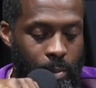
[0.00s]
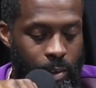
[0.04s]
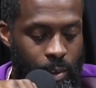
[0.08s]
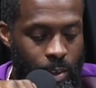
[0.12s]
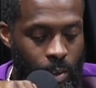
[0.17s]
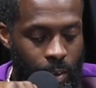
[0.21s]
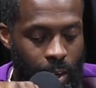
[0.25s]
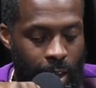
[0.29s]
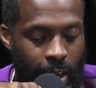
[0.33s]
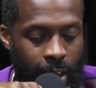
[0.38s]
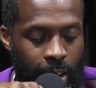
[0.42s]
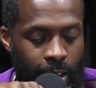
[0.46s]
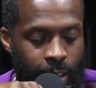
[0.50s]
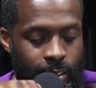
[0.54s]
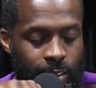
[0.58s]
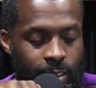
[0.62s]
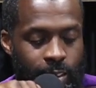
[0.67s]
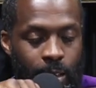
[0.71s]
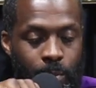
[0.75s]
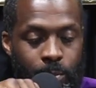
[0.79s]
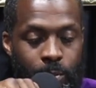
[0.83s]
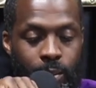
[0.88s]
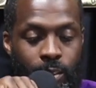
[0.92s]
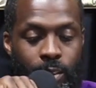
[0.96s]
Go to Acts
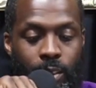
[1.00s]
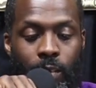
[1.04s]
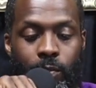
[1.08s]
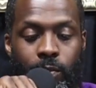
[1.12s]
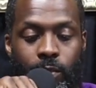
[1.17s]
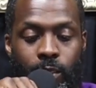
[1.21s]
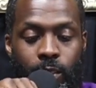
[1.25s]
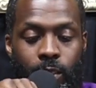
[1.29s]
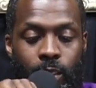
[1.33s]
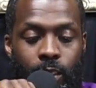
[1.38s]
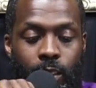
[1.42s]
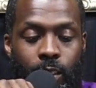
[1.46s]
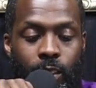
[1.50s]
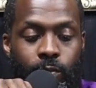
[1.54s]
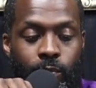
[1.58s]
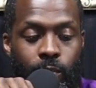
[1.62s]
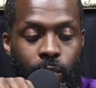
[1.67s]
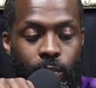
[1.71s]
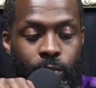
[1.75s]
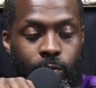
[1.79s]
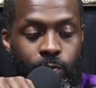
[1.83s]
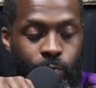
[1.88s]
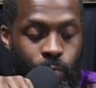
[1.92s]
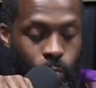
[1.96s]
chapter 17 and verse
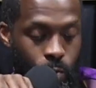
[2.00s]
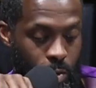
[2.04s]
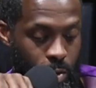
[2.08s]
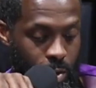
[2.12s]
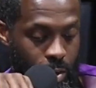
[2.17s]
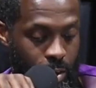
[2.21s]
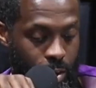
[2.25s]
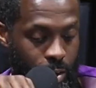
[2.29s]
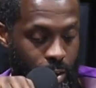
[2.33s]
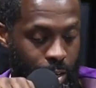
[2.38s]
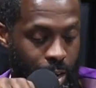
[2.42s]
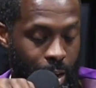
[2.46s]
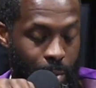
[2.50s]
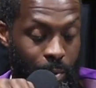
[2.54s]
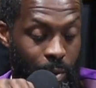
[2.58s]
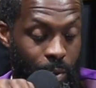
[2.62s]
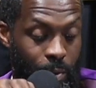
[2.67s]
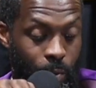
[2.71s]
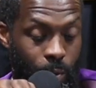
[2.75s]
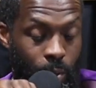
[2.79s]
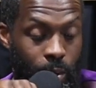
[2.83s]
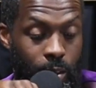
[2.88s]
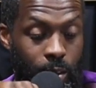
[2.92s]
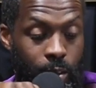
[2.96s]
4. I mean
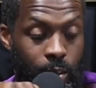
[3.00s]
1.